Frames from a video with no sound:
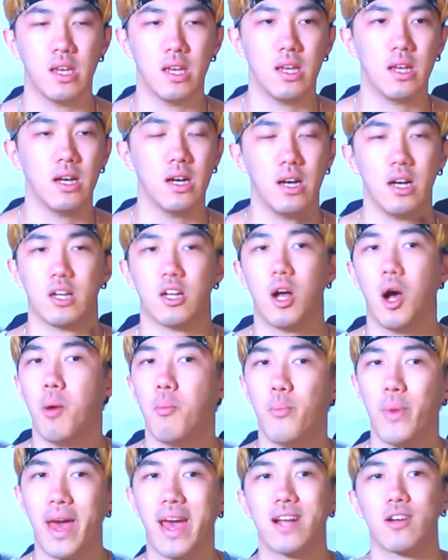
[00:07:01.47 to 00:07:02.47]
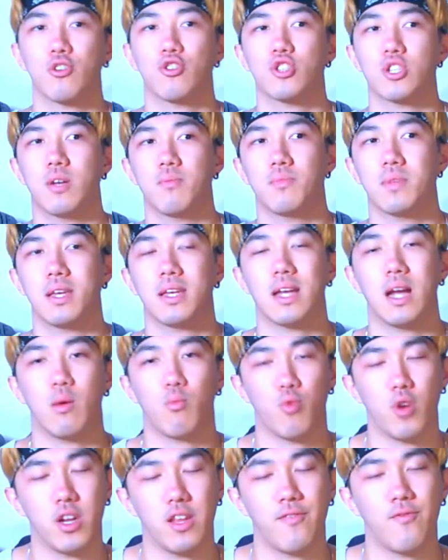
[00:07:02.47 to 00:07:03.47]
a comeback or something, I'm
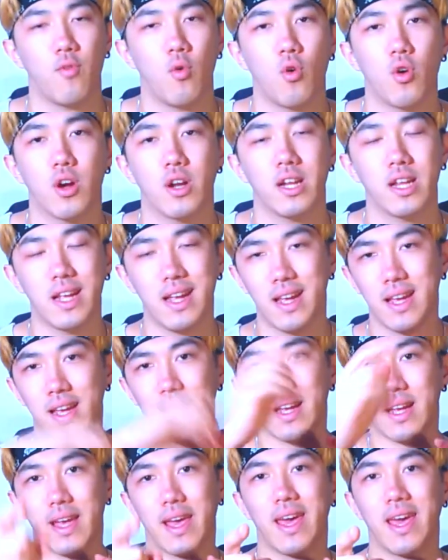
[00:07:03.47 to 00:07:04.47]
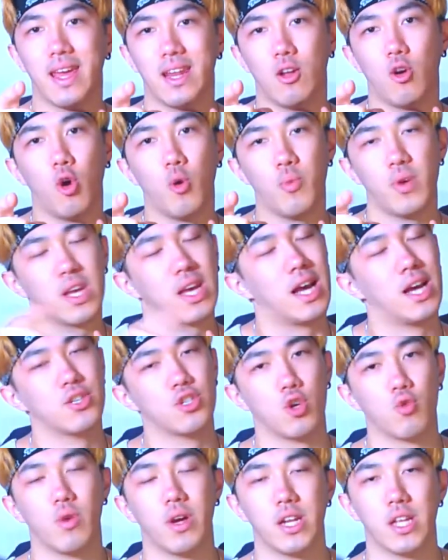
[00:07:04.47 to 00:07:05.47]
ready for it. And I hope you guys
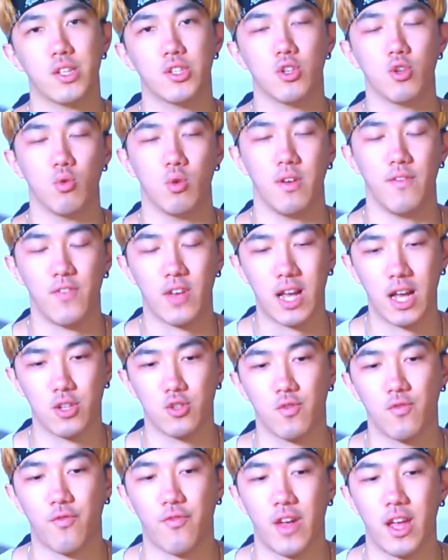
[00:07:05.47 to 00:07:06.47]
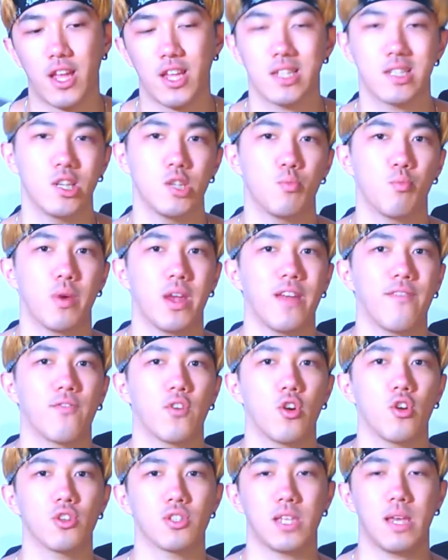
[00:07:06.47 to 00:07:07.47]
are ready too. If you guys are fans of Brave
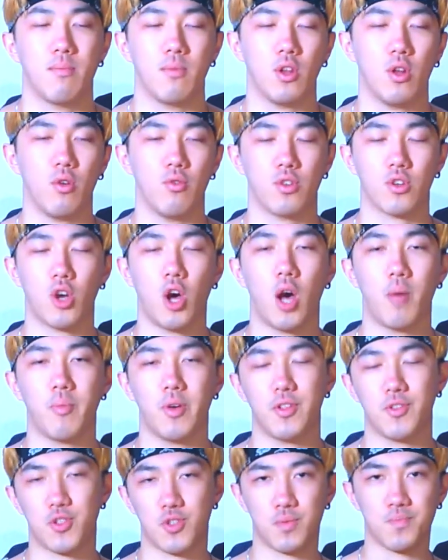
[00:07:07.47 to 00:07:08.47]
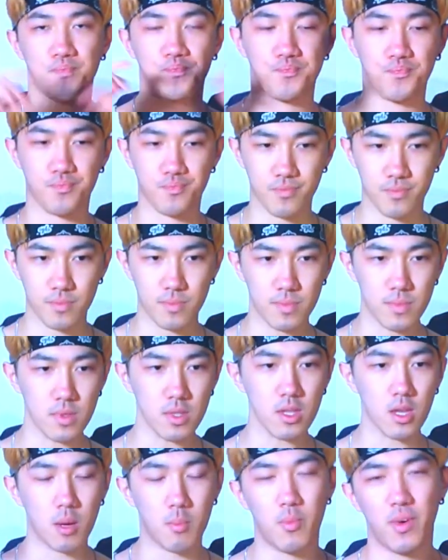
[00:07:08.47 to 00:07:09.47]
Girls, let me know in the comments.
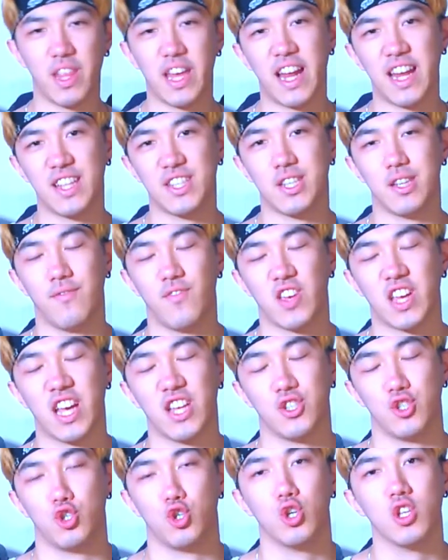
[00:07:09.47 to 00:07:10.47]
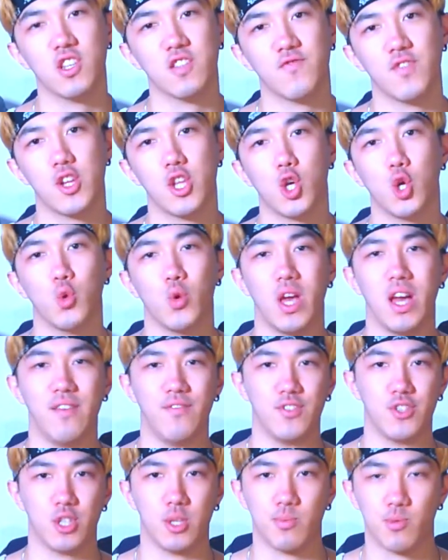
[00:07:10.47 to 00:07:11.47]
But that is it. If you guys enjoyed this video, you
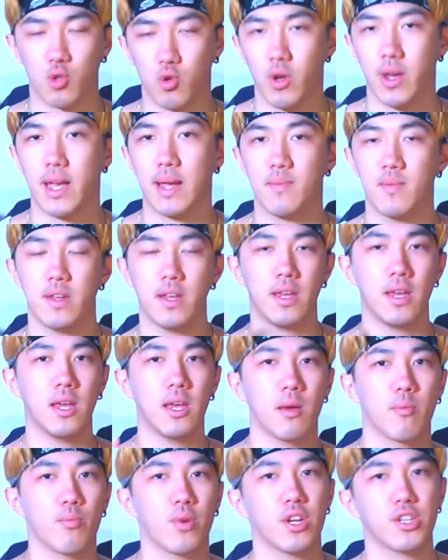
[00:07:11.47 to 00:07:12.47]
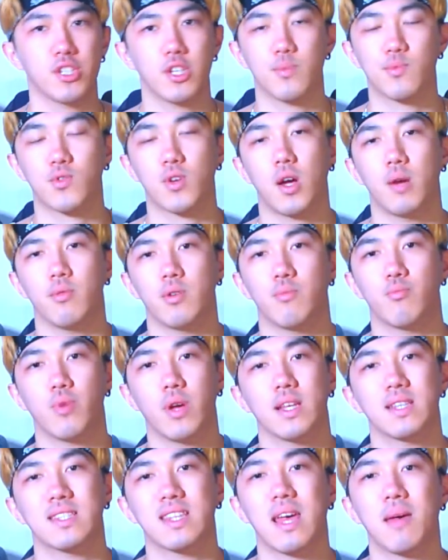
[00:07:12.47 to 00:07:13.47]
haven't subscribed, press subscribe and
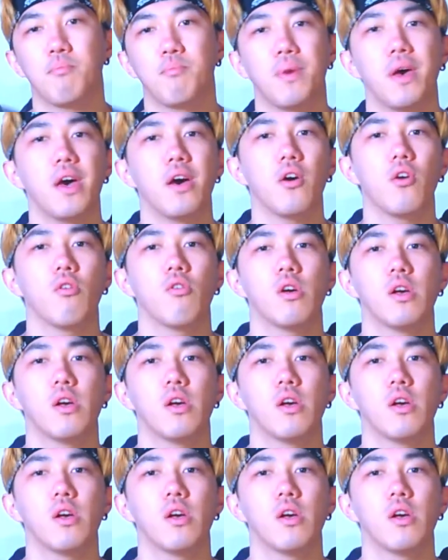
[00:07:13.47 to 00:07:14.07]
press that bell